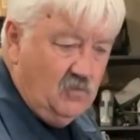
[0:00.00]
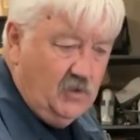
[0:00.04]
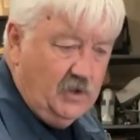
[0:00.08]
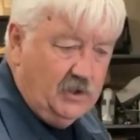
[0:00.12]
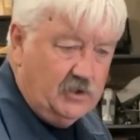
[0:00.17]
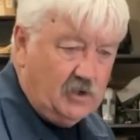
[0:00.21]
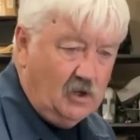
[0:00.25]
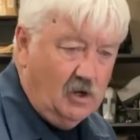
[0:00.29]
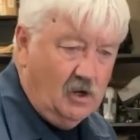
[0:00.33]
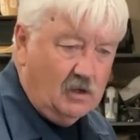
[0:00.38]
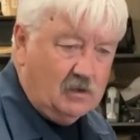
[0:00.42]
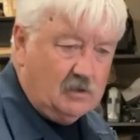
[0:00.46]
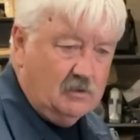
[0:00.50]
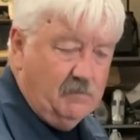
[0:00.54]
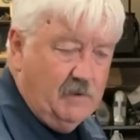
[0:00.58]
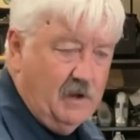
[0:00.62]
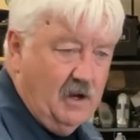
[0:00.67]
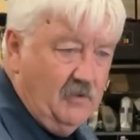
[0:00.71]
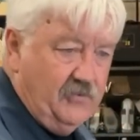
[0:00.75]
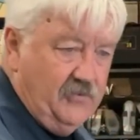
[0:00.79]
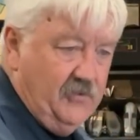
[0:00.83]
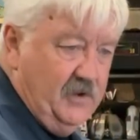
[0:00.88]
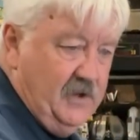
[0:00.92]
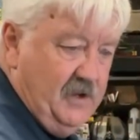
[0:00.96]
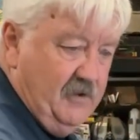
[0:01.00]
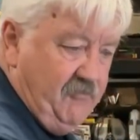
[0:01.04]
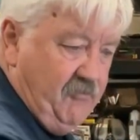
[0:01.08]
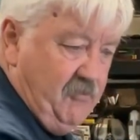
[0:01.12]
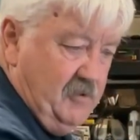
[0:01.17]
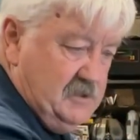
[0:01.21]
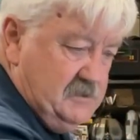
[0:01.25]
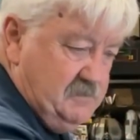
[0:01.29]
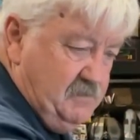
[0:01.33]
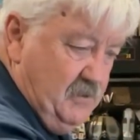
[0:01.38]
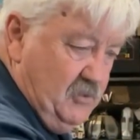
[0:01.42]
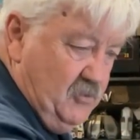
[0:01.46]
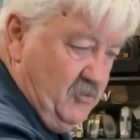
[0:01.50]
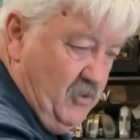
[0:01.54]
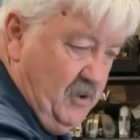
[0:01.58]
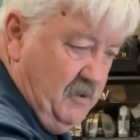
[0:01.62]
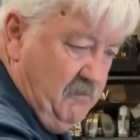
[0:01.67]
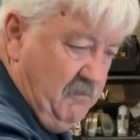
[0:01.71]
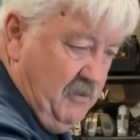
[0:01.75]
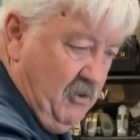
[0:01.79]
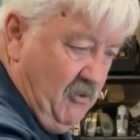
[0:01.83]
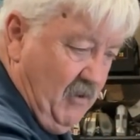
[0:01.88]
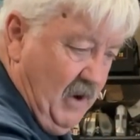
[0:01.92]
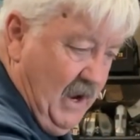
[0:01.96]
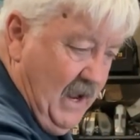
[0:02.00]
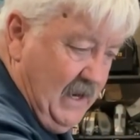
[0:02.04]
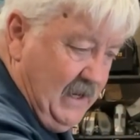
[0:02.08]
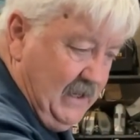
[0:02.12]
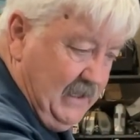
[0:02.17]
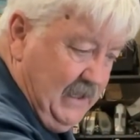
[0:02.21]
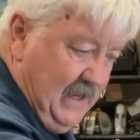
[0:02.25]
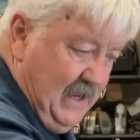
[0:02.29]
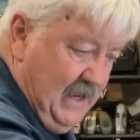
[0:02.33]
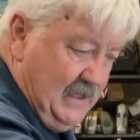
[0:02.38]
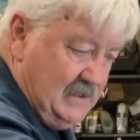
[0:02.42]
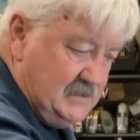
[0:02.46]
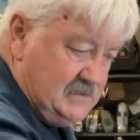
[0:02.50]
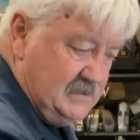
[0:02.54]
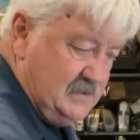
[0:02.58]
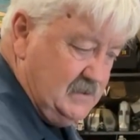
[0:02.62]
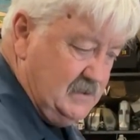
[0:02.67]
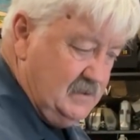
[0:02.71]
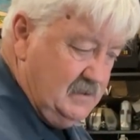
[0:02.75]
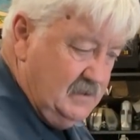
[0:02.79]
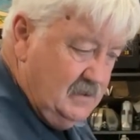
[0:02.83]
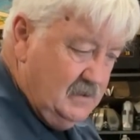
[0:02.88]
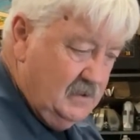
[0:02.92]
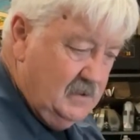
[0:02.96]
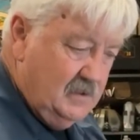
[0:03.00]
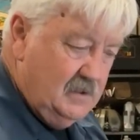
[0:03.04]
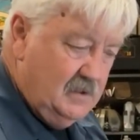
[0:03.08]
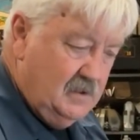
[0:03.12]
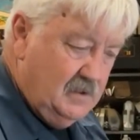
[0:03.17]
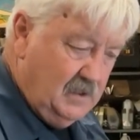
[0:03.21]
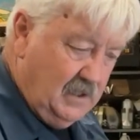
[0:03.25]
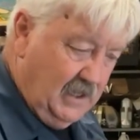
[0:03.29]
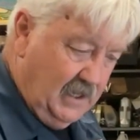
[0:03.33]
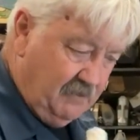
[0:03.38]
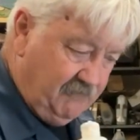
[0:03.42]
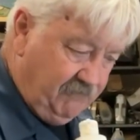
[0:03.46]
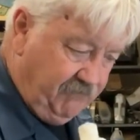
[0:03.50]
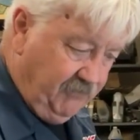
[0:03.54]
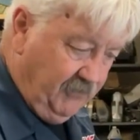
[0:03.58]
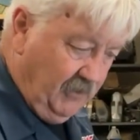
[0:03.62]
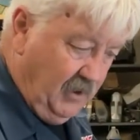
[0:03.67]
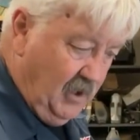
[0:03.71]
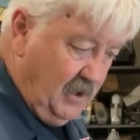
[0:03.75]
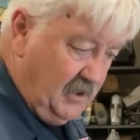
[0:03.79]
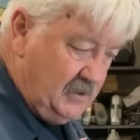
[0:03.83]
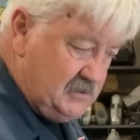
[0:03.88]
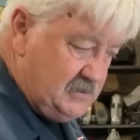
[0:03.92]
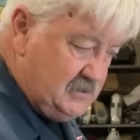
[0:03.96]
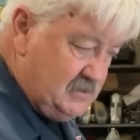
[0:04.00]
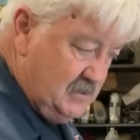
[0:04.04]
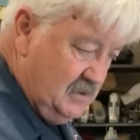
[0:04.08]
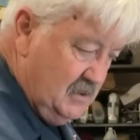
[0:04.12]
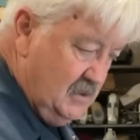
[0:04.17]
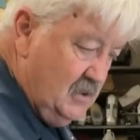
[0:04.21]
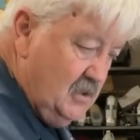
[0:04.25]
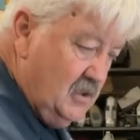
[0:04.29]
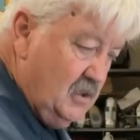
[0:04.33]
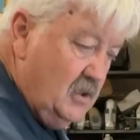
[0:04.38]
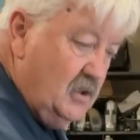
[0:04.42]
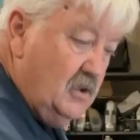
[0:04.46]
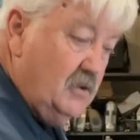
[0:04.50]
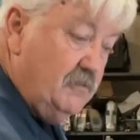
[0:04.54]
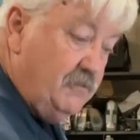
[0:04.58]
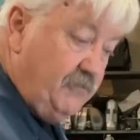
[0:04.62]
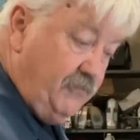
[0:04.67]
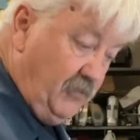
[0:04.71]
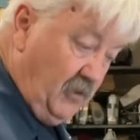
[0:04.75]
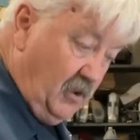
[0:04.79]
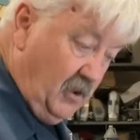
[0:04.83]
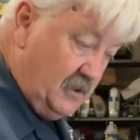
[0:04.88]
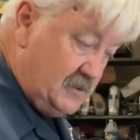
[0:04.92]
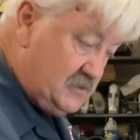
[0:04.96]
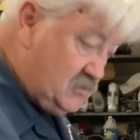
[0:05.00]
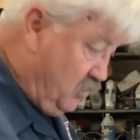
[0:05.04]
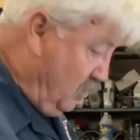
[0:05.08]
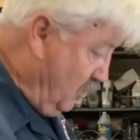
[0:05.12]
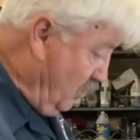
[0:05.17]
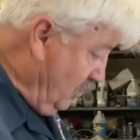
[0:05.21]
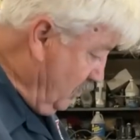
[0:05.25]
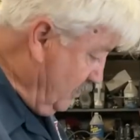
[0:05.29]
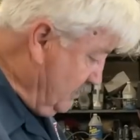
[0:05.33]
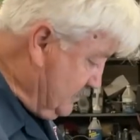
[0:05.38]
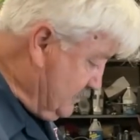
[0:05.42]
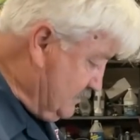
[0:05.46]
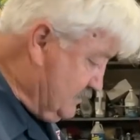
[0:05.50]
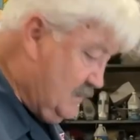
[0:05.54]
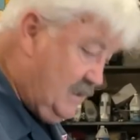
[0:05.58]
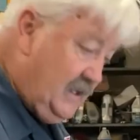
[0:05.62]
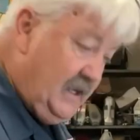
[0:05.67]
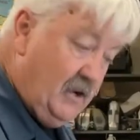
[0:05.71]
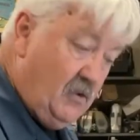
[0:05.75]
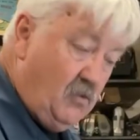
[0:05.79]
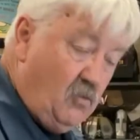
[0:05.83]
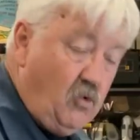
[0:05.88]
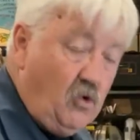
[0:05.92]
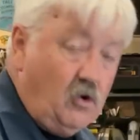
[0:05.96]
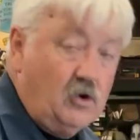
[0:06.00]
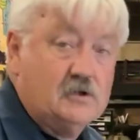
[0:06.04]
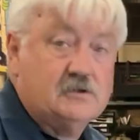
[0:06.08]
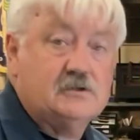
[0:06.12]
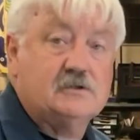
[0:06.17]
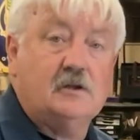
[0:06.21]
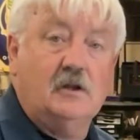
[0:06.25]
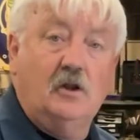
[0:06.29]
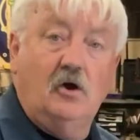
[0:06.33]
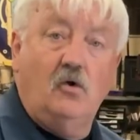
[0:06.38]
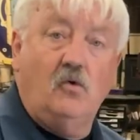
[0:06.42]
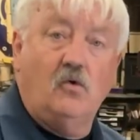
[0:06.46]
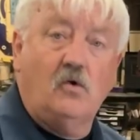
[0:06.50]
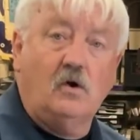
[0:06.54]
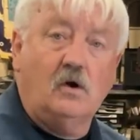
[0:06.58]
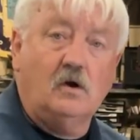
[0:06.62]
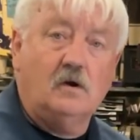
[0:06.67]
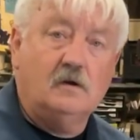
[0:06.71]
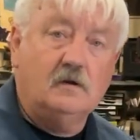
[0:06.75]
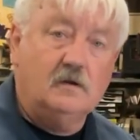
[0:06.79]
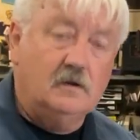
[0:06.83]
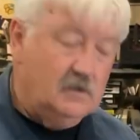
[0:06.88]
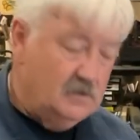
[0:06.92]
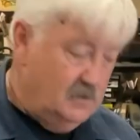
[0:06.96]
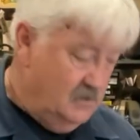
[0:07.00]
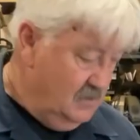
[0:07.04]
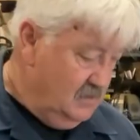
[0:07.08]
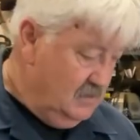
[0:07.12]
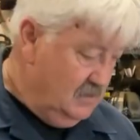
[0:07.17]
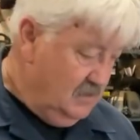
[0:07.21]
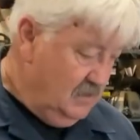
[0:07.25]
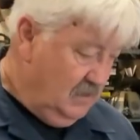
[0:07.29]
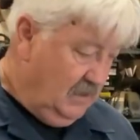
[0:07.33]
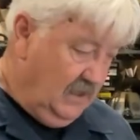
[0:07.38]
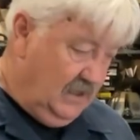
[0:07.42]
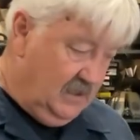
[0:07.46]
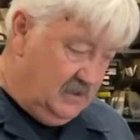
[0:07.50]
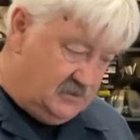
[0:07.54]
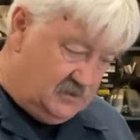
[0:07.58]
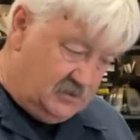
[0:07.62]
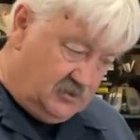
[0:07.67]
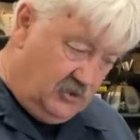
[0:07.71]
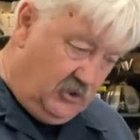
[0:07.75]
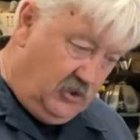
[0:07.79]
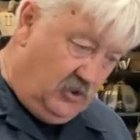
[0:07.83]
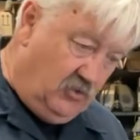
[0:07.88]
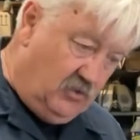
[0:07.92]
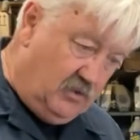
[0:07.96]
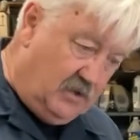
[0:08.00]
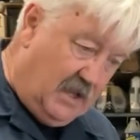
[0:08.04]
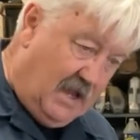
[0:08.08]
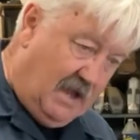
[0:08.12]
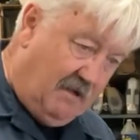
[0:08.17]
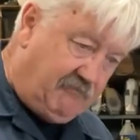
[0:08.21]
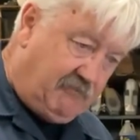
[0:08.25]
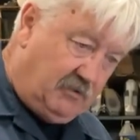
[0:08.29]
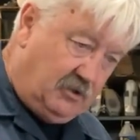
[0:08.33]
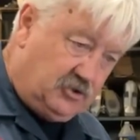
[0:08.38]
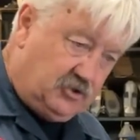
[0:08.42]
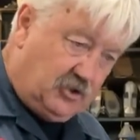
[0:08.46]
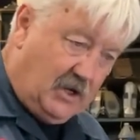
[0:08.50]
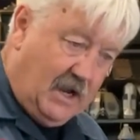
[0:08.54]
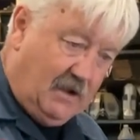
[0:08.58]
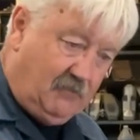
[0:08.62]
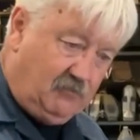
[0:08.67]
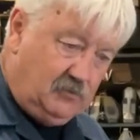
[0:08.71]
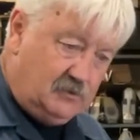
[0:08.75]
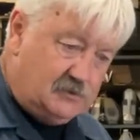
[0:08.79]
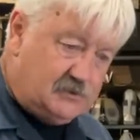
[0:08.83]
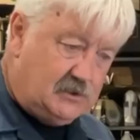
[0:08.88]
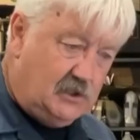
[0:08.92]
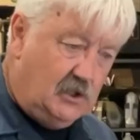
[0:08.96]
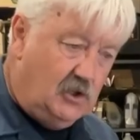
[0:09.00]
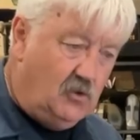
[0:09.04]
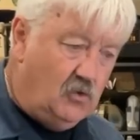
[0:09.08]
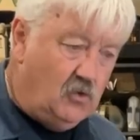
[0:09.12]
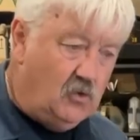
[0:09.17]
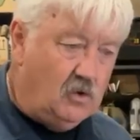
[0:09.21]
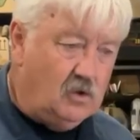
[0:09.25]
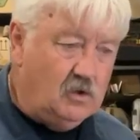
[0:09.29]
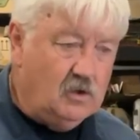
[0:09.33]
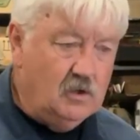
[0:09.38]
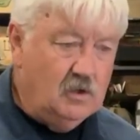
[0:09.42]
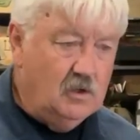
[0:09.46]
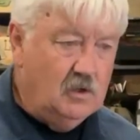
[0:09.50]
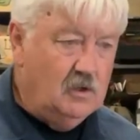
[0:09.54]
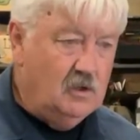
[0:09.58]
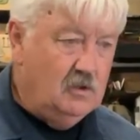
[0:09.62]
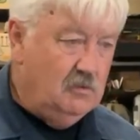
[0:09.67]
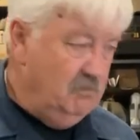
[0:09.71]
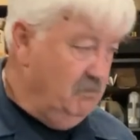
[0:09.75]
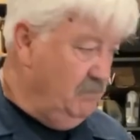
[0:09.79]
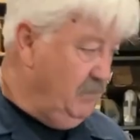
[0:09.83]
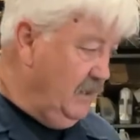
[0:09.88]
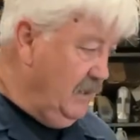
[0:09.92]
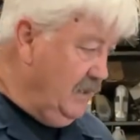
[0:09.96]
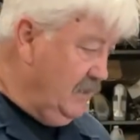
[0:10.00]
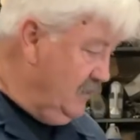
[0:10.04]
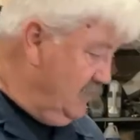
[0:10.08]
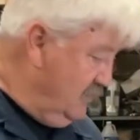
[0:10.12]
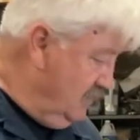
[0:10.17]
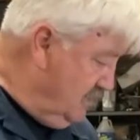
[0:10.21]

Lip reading: we talked about the difference between muriatic acid and flux. Flux works, it works slower, and so you would have to travel slower, but